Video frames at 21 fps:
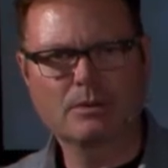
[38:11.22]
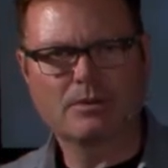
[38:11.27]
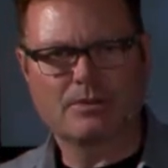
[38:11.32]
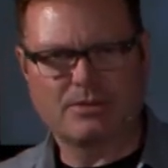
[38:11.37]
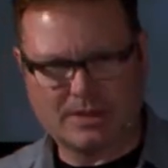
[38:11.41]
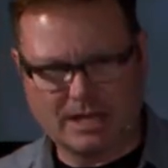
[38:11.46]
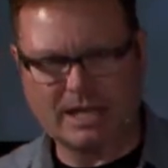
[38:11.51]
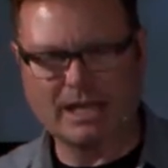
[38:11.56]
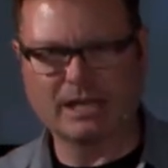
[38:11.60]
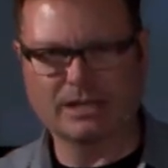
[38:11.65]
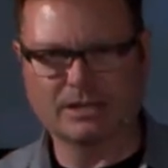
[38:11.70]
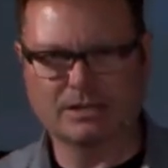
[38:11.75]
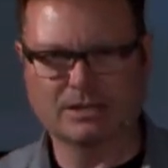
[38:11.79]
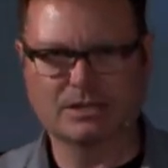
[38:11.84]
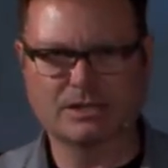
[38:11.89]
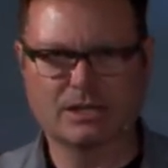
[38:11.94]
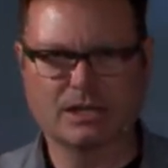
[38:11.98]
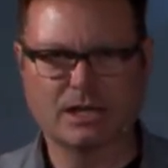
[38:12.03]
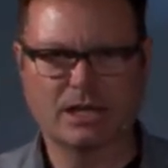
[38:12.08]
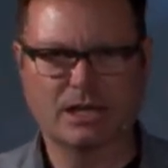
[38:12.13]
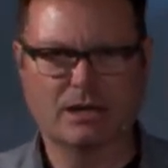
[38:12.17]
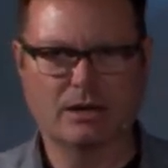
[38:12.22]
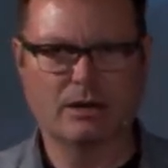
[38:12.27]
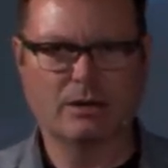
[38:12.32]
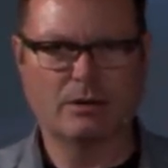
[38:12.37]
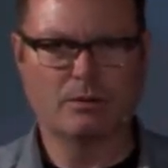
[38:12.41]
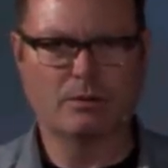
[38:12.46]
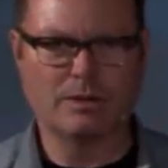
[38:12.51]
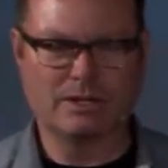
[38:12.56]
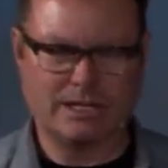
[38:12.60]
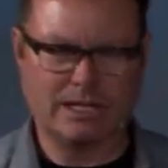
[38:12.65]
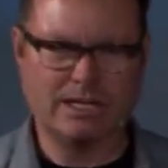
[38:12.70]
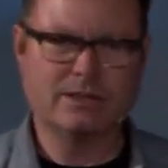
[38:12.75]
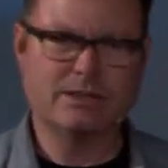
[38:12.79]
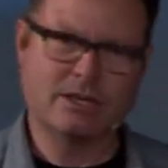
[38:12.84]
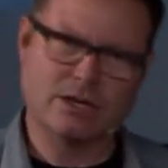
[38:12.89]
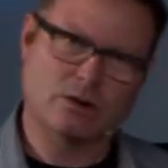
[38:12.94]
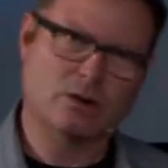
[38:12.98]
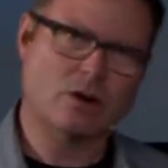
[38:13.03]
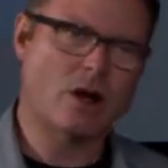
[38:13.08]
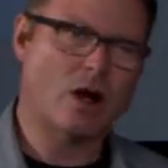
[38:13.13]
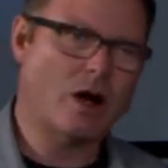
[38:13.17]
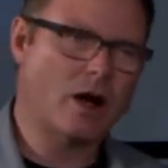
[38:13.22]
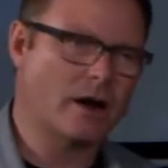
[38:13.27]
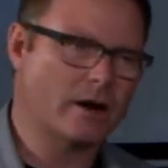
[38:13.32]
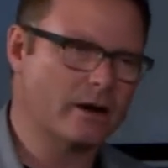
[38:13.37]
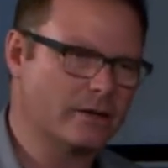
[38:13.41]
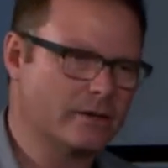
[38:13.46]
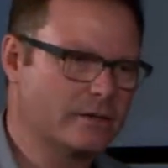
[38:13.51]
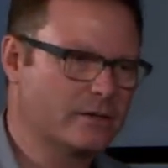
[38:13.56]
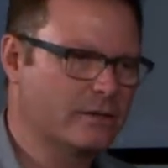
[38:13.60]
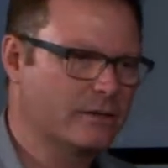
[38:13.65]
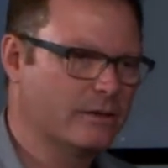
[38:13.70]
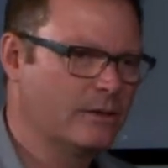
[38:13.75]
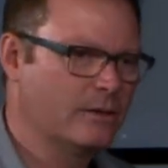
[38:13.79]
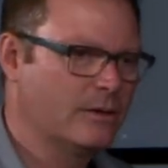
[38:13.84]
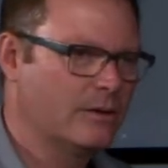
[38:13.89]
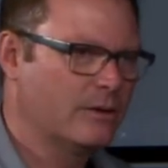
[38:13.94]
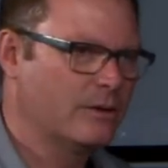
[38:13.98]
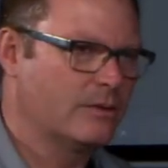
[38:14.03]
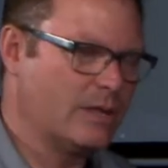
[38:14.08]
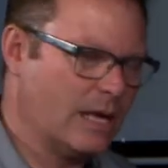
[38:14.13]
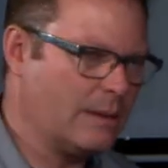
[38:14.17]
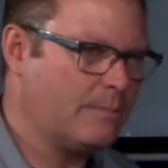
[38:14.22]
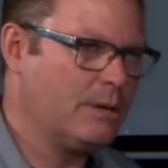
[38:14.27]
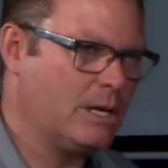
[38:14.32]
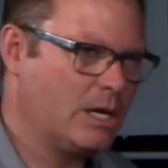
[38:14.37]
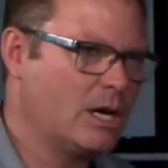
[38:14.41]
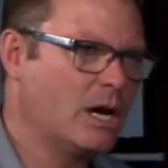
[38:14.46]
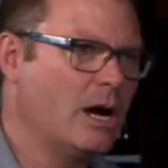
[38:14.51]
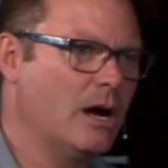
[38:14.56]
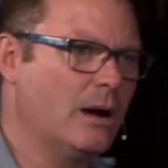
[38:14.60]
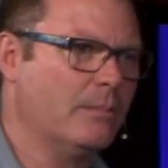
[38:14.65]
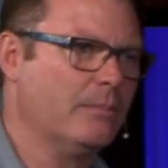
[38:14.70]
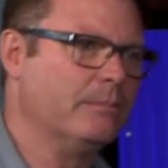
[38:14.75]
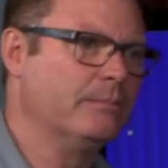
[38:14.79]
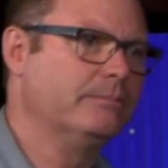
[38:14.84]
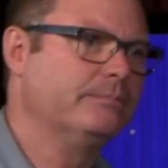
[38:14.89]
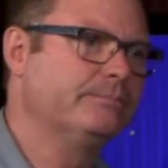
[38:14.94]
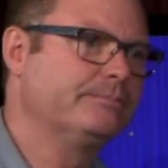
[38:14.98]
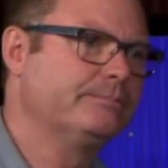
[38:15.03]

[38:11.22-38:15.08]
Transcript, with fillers: thinks within their heart they become.